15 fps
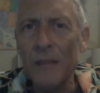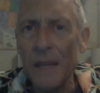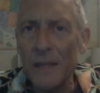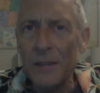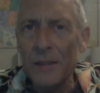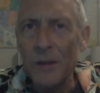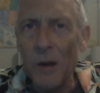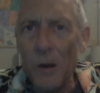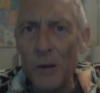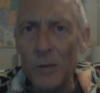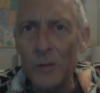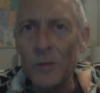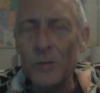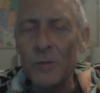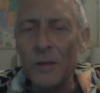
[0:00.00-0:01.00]
like
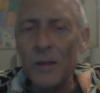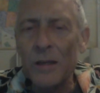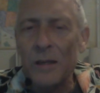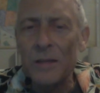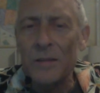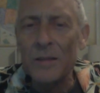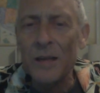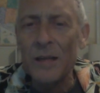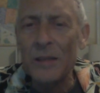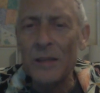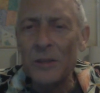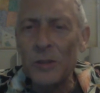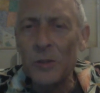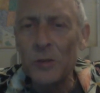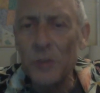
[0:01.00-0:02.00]
Carter, a
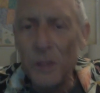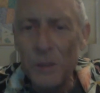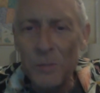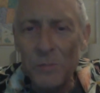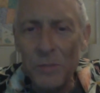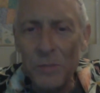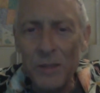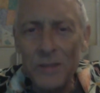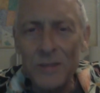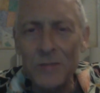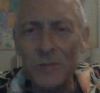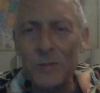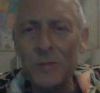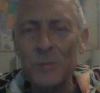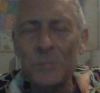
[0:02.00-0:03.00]
union
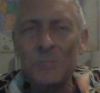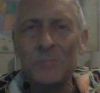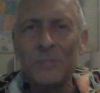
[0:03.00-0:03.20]
buster